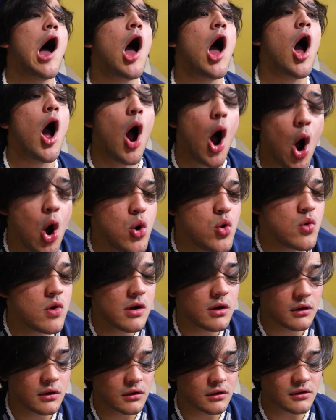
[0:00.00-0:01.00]
Oh!
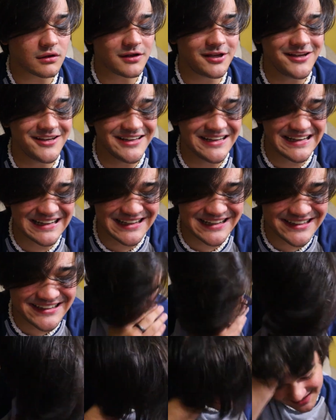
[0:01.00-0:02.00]

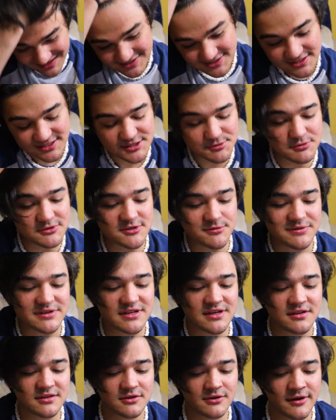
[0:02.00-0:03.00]
Was this actually supposed to be
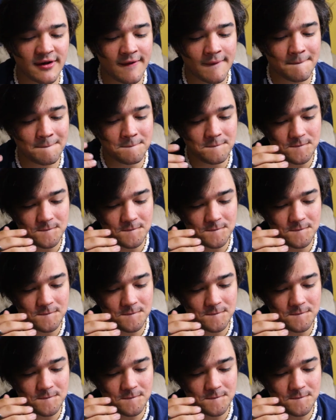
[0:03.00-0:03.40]
day 3?